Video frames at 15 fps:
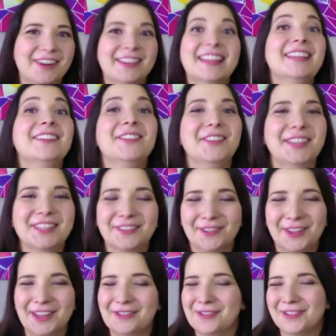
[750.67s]
You think you're only
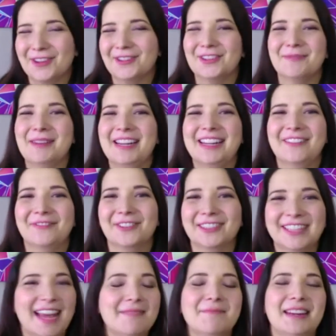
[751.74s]
scrolling through social media for
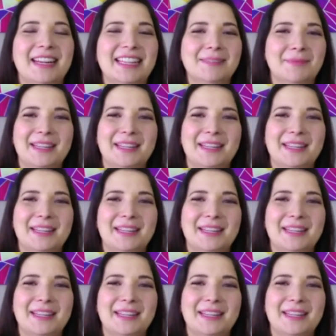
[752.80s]
10 minutes,